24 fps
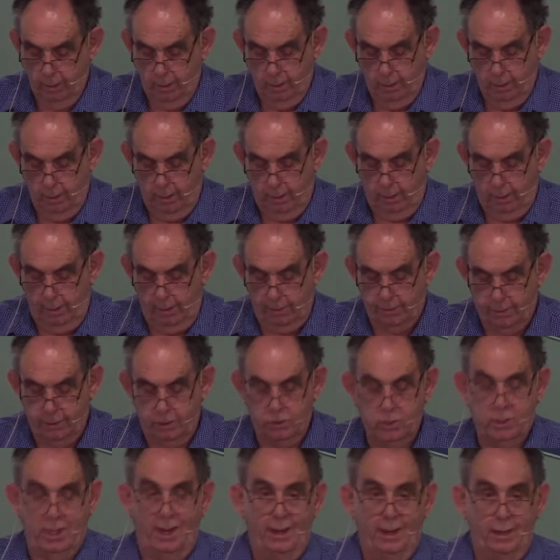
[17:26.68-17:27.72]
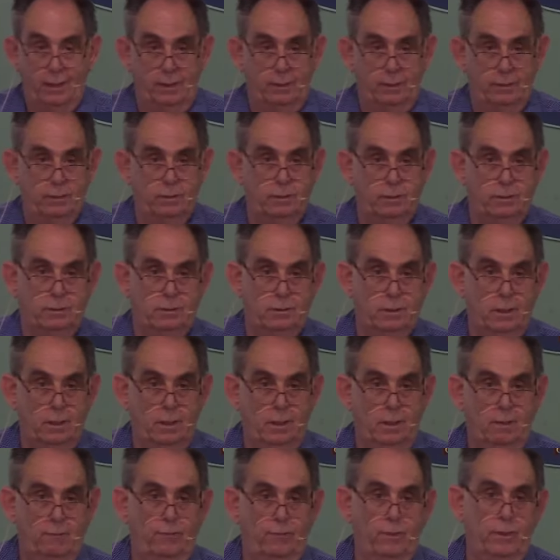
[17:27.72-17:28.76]
And that's a challenge
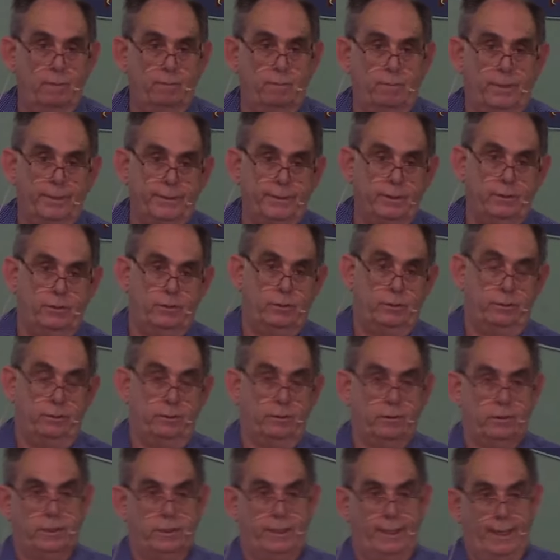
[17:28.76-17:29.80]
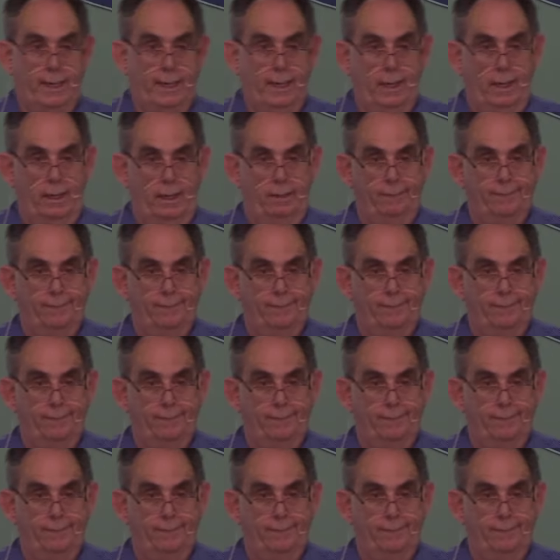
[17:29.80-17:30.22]
for the modern church today.